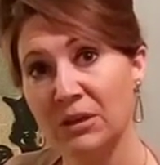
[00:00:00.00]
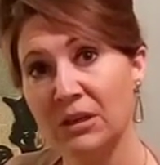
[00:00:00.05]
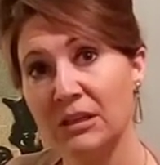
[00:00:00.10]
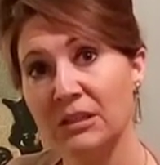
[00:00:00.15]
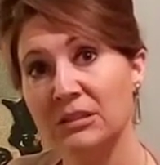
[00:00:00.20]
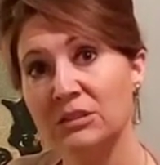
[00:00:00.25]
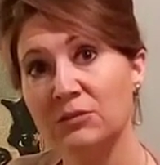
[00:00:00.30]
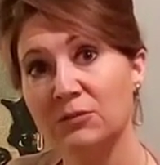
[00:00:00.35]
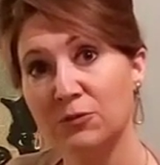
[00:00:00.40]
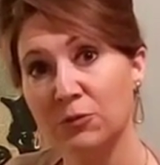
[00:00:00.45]
but
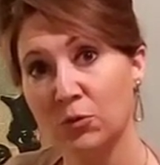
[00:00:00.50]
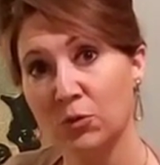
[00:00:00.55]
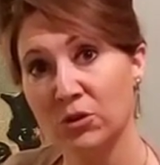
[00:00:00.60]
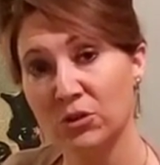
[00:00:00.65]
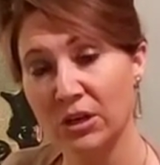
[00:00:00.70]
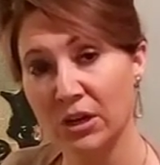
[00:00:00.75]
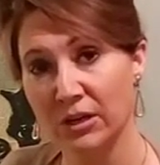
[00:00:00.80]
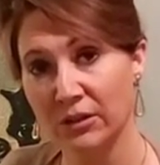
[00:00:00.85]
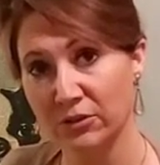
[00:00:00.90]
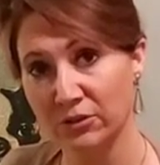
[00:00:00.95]
his four
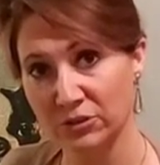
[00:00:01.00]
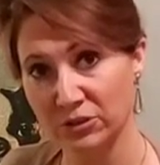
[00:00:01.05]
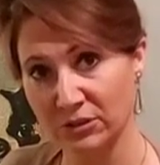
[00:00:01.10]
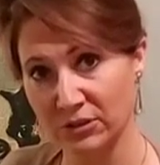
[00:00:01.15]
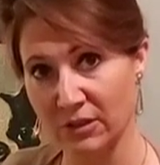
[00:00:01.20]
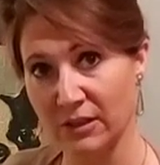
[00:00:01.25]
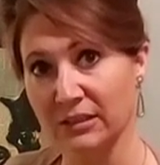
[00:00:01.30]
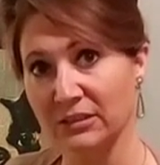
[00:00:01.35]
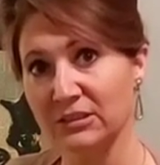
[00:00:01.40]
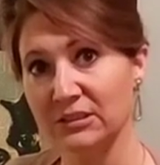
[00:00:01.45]

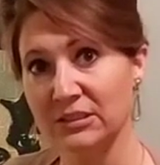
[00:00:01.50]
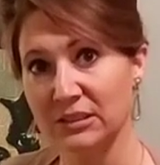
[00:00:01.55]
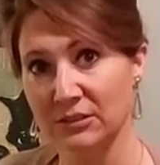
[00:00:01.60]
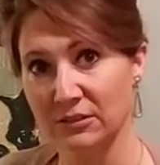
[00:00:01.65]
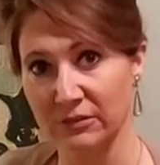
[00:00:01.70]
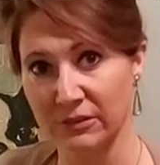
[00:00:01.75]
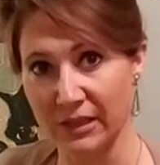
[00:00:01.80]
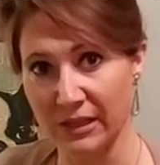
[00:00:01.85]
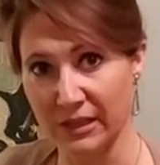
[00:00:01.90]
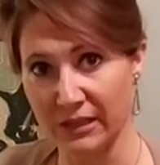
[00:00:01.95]
daughters lost
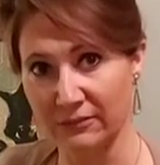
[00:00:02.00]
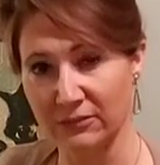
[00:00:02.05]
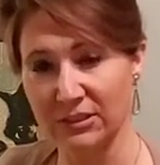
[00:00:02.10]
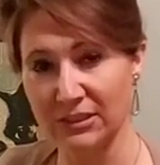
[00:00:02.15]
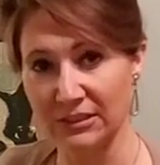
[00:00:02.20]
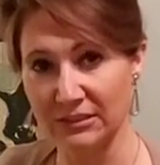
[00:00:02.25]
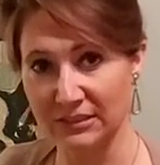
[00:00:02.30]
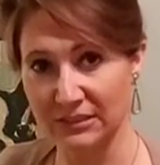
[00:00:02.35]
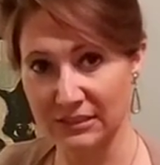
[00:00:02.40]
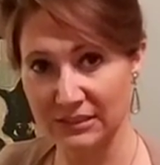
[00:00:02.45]
their
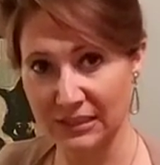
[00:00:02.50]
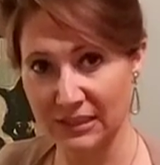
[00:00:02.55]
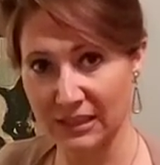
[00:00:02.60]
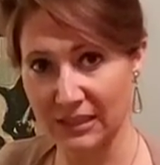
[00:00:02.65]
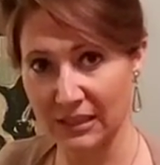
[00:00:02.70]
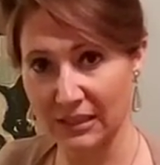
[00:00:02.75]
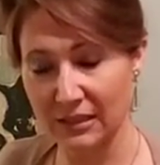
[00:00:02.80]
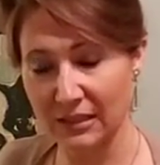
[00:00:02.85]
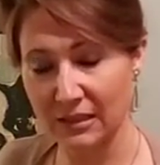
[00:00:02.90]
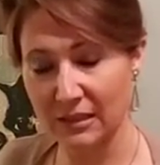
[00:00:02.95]
lives at
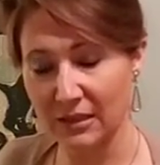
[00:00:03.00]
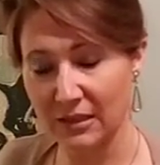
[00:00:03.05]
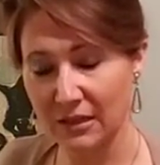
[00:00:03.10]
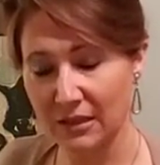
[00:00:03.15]
sea.